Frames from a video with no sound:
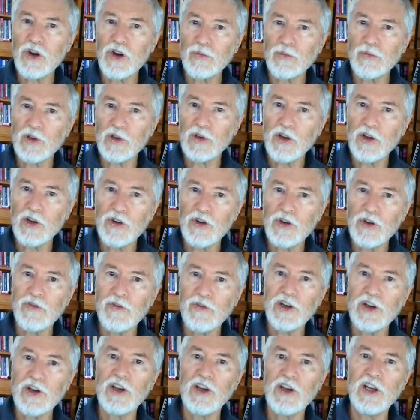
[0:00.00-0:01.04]
would learn
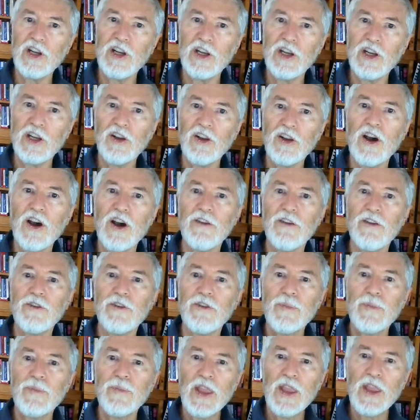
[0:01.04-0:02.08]
very early in life
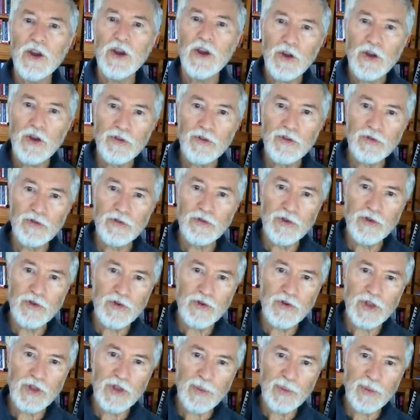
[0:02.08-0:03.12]
through
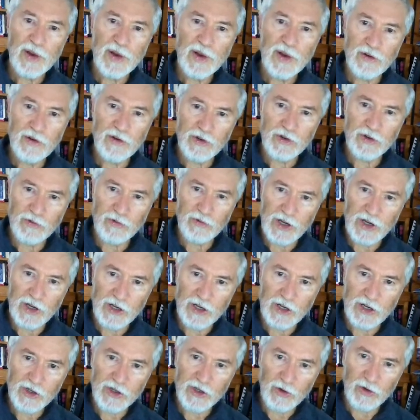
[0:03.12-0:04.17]
their parents reading
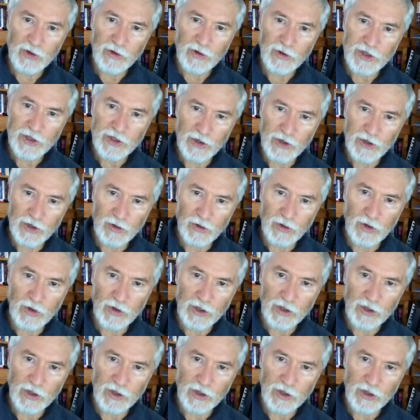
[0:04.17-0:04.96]
stories and talking